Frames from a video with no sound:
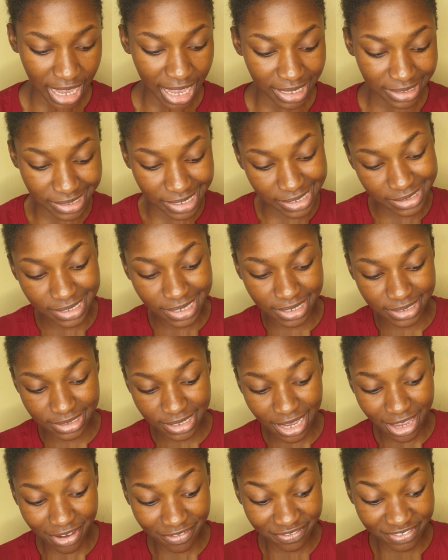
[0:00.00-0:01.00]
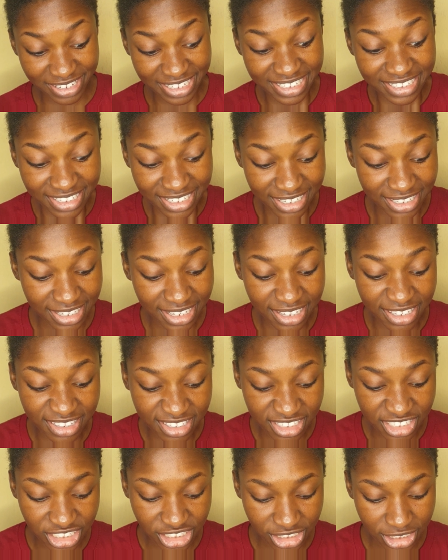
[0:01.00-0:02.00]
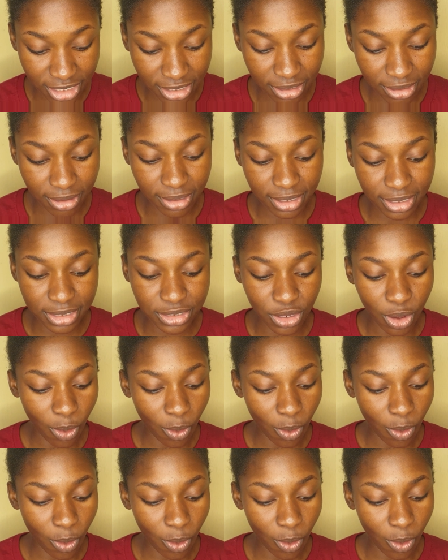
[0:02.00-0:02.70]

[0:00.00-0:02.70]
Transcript: As I said, everything in this channel is